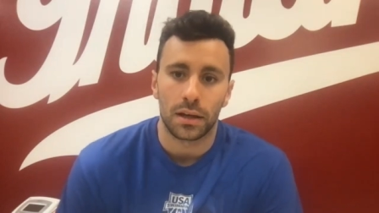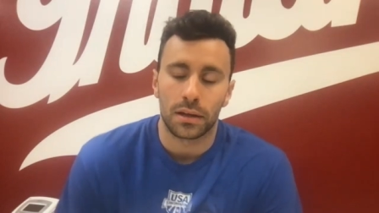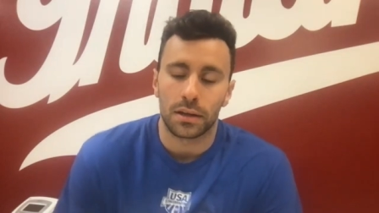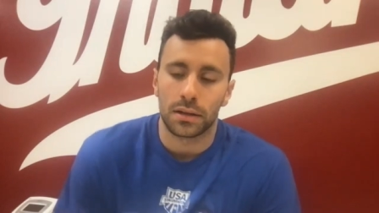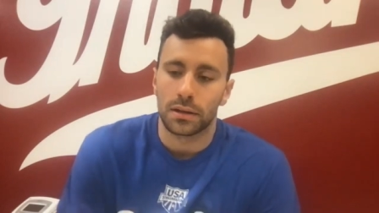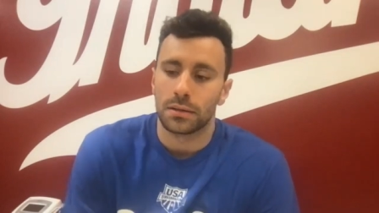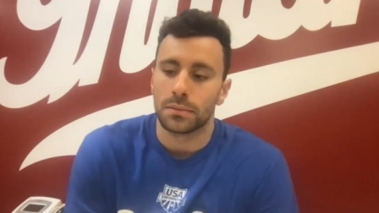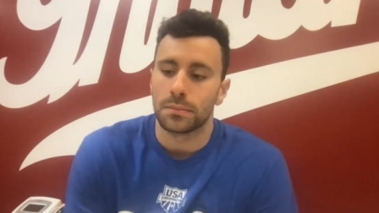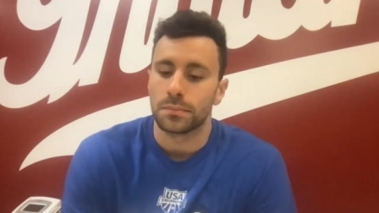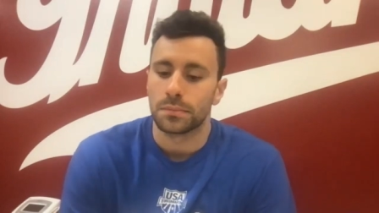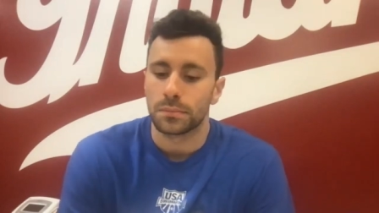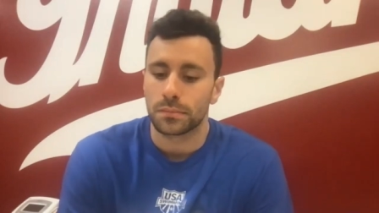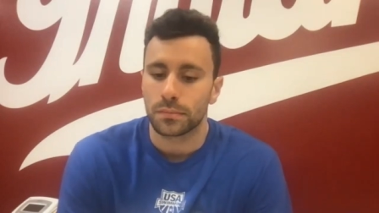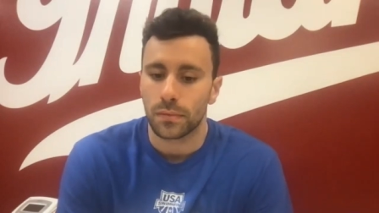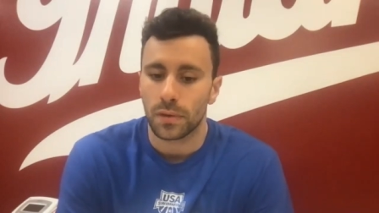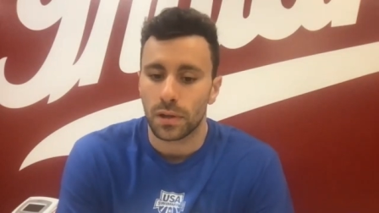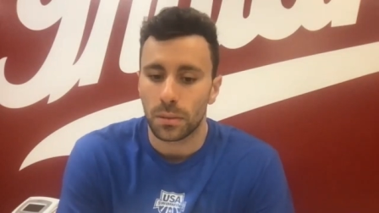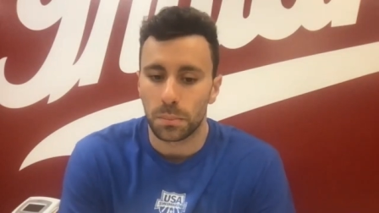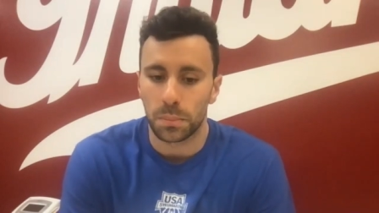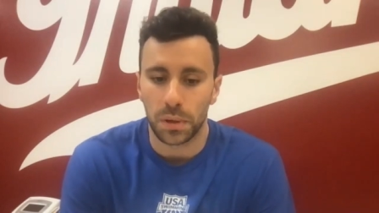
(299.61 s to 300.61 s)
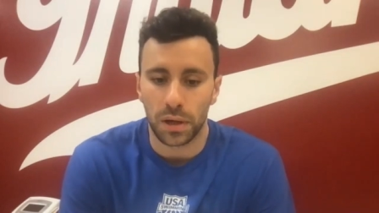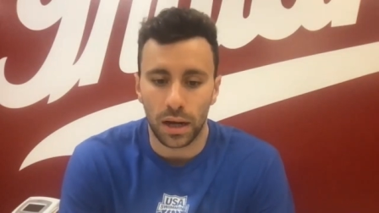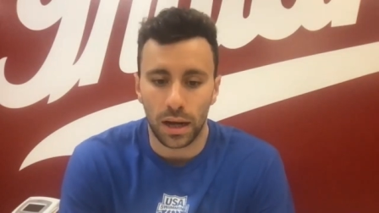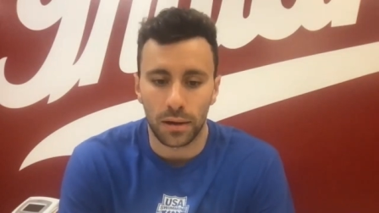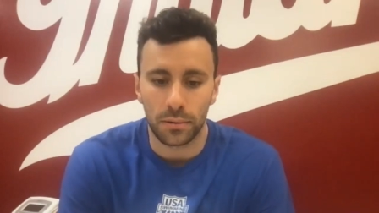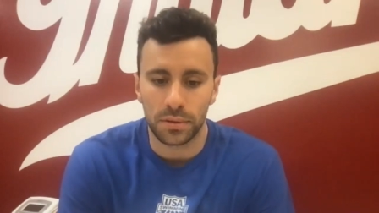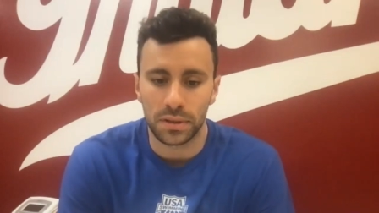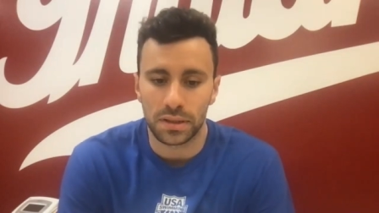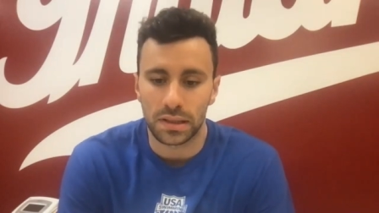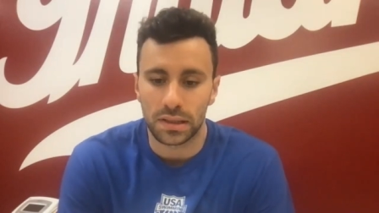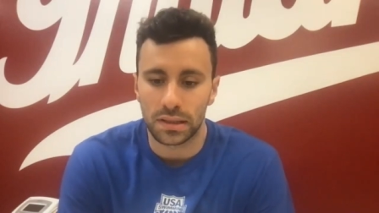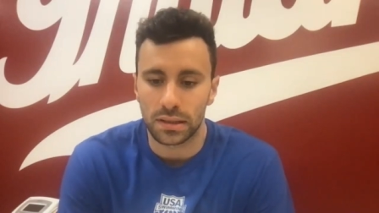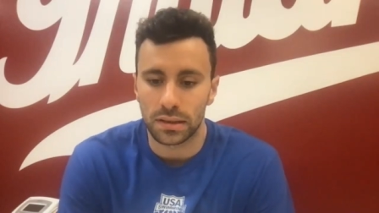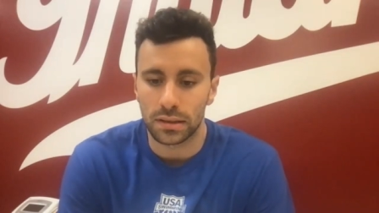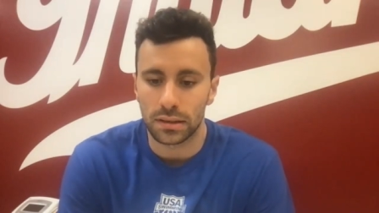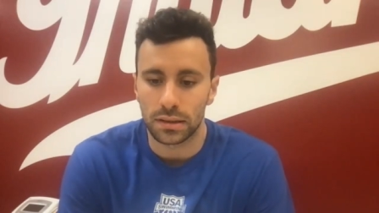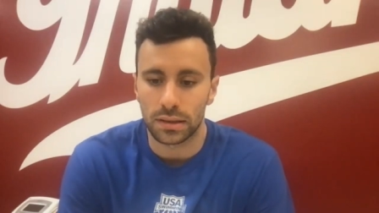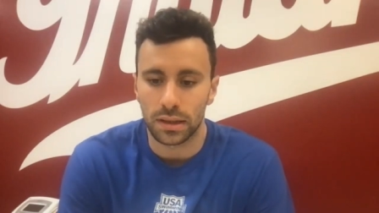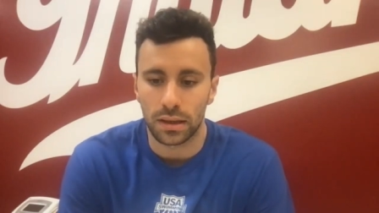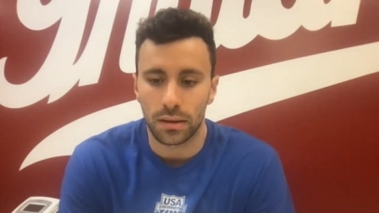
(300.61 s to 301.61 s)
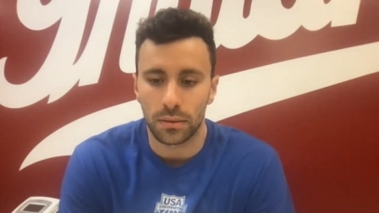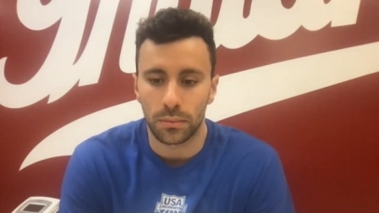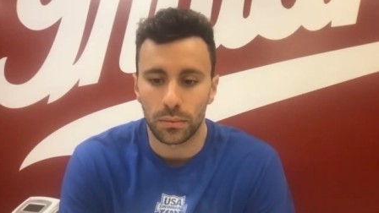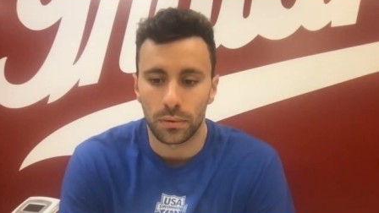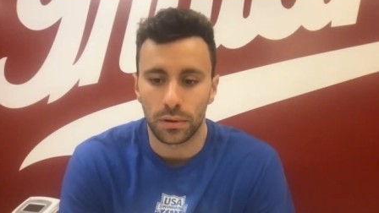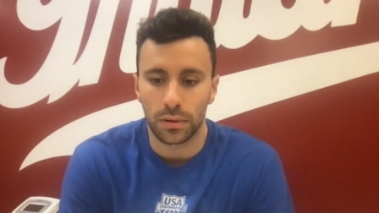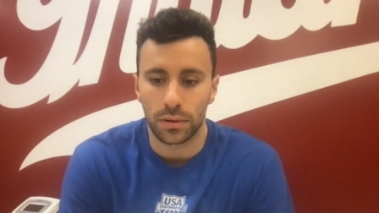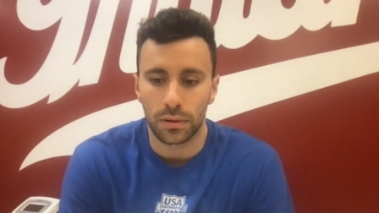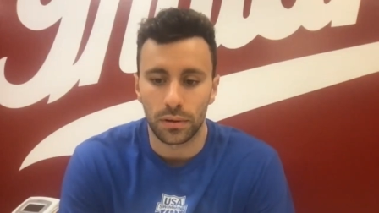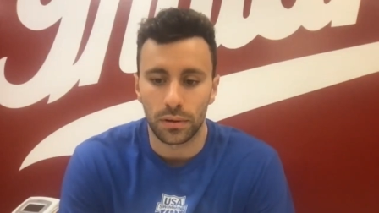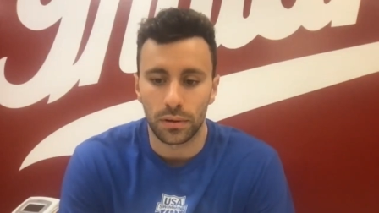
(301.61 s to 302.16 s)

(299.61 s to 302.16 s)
Um, but I would still say that we're